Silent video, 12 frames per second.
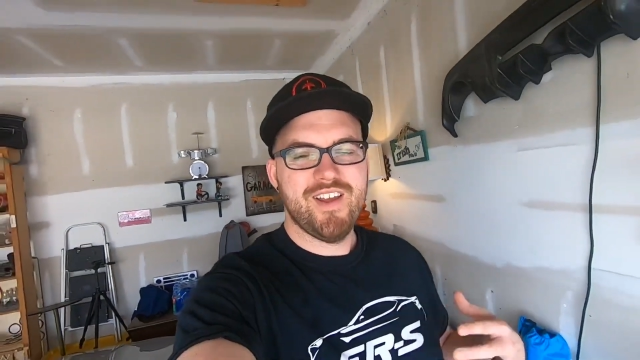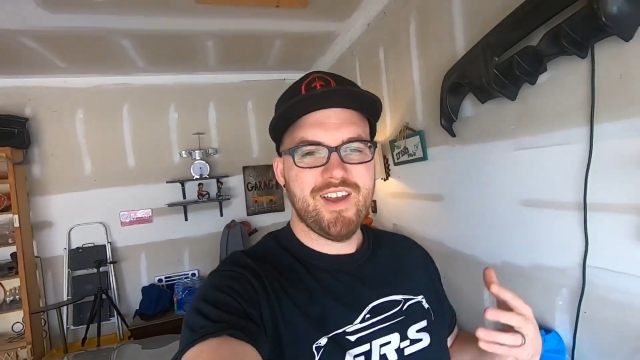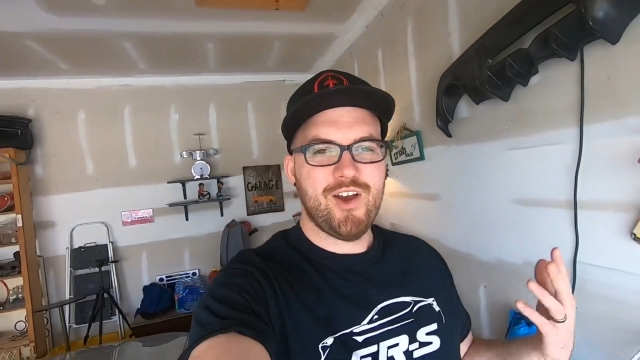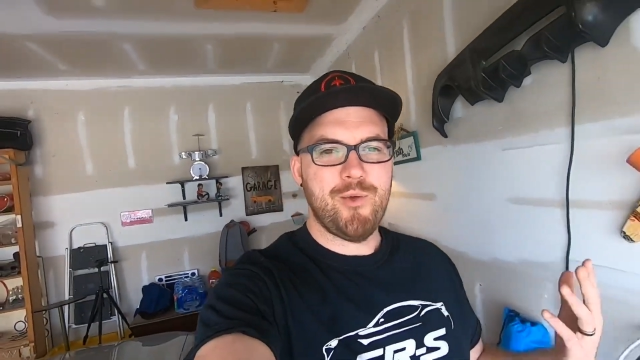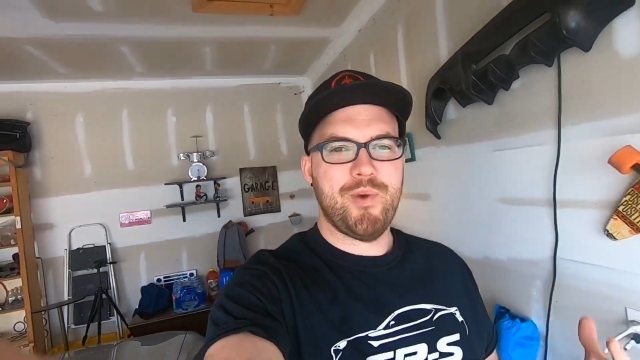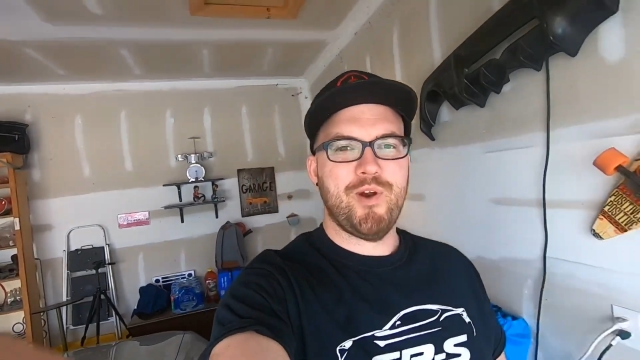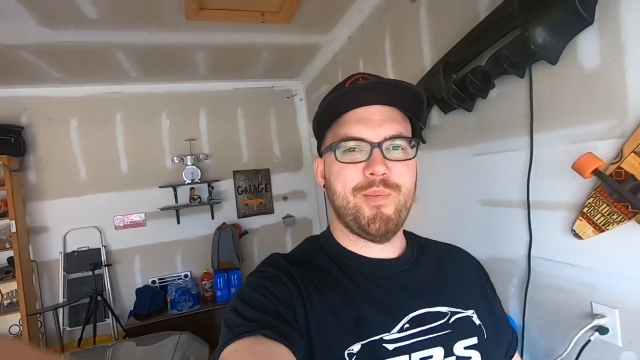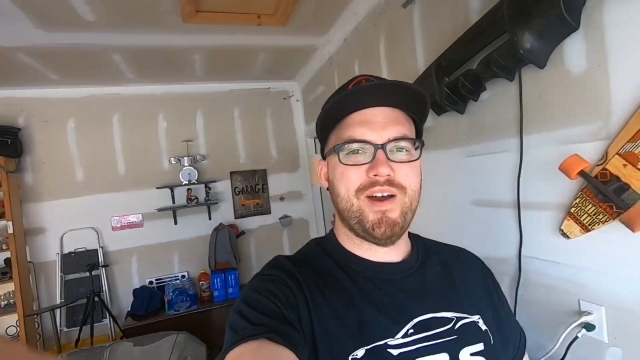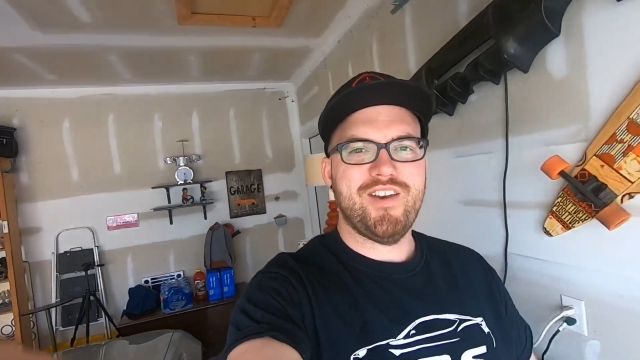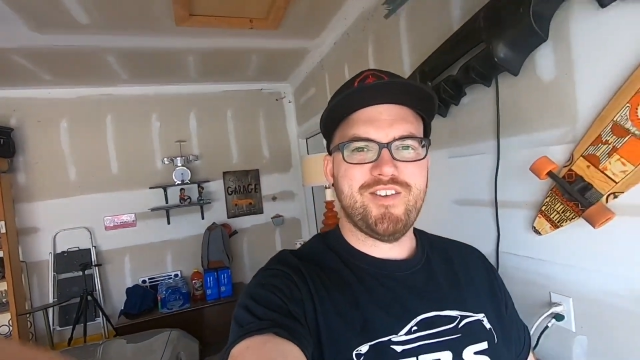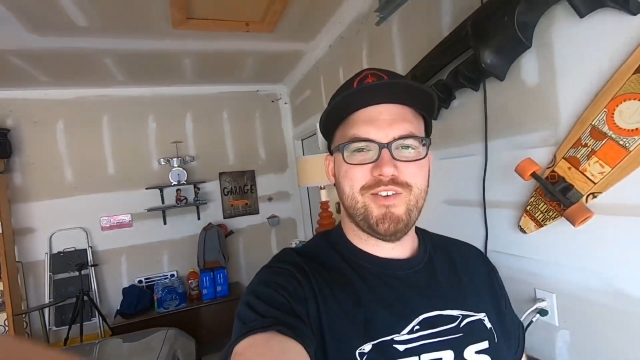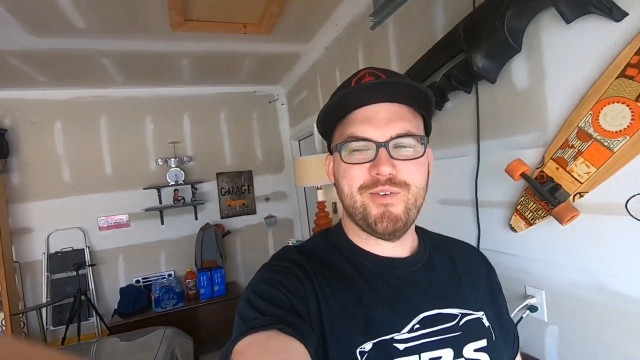I hope
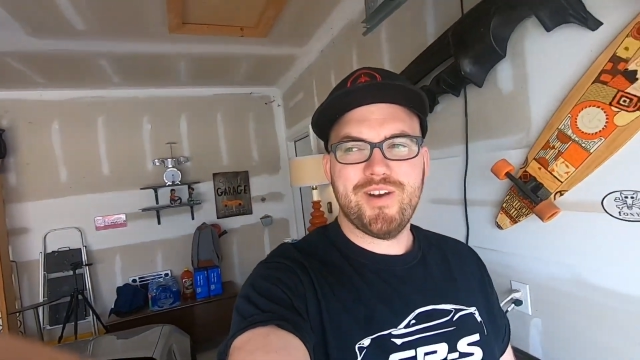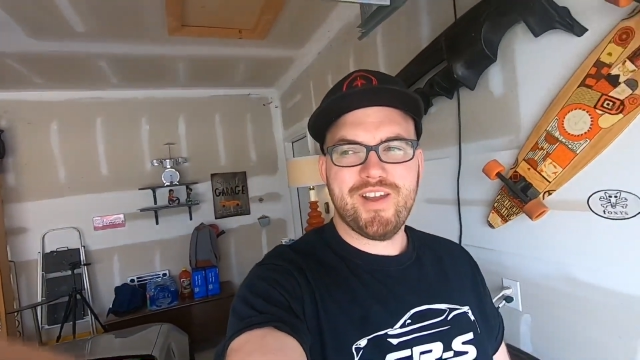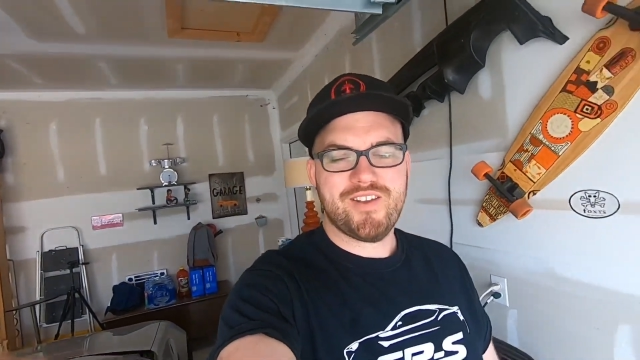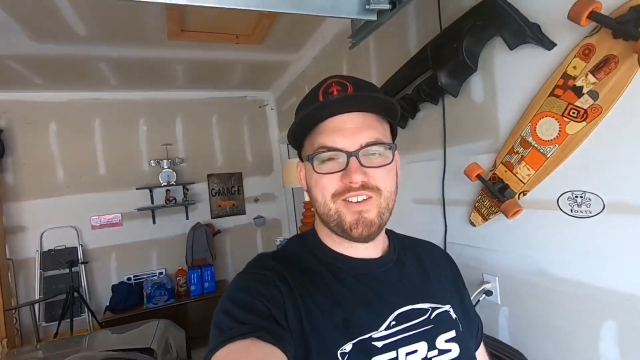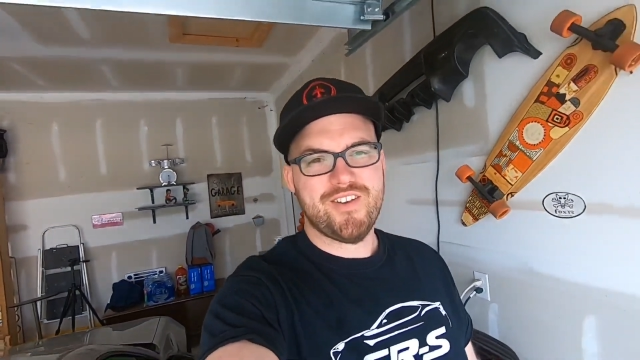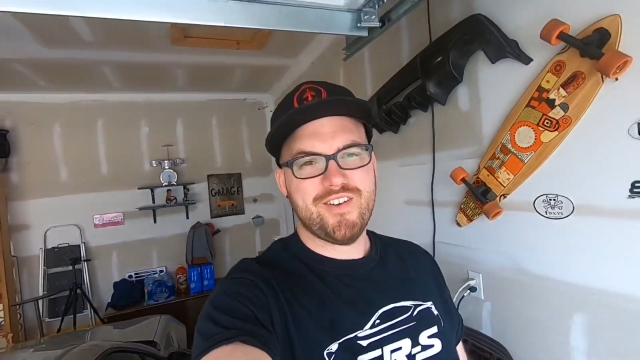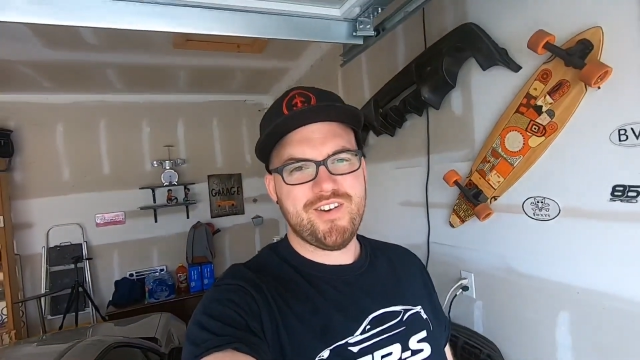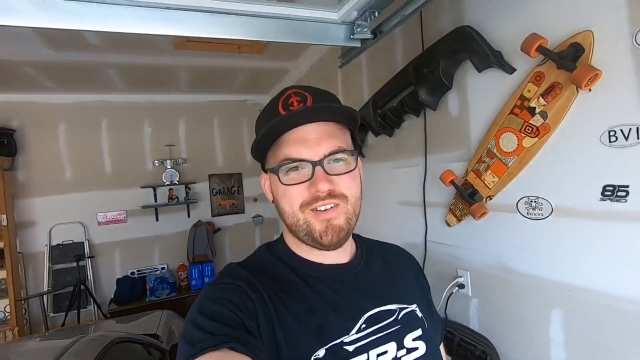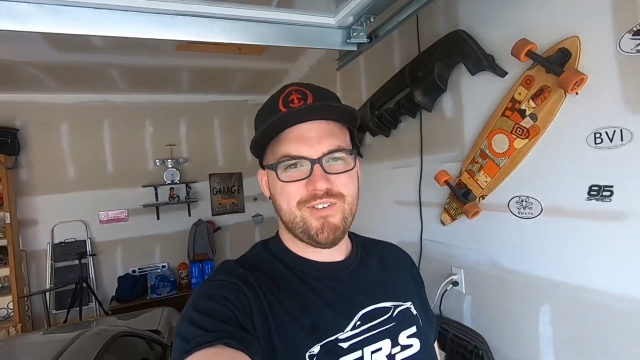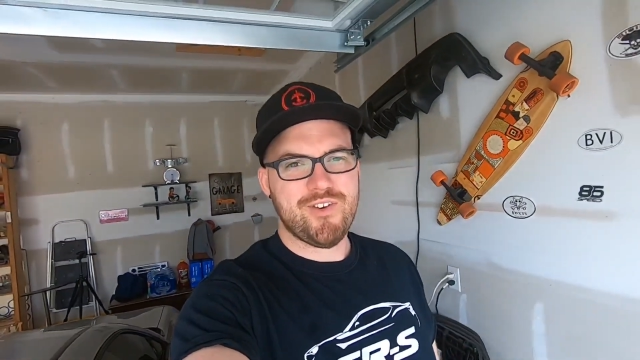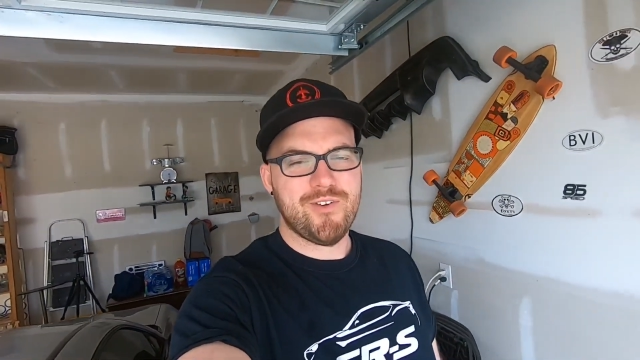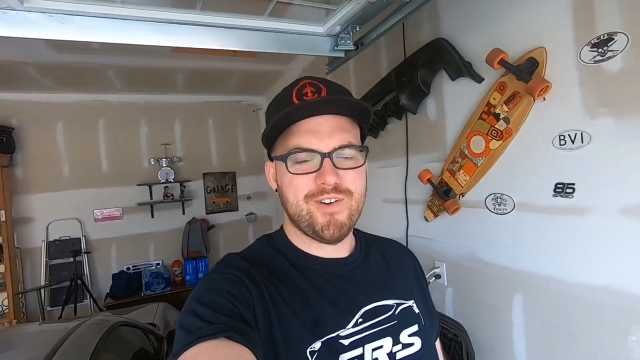everybody's doing excellent
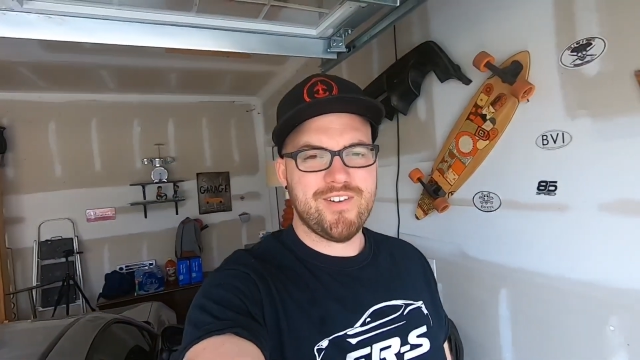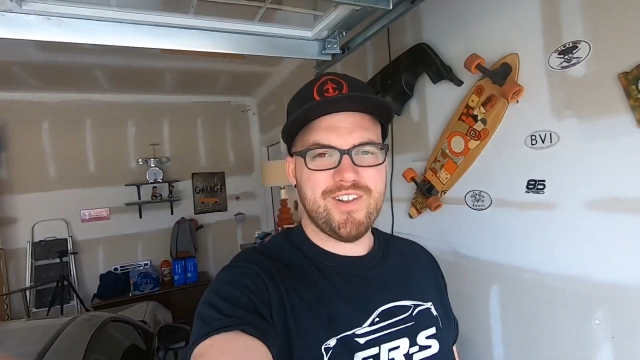even during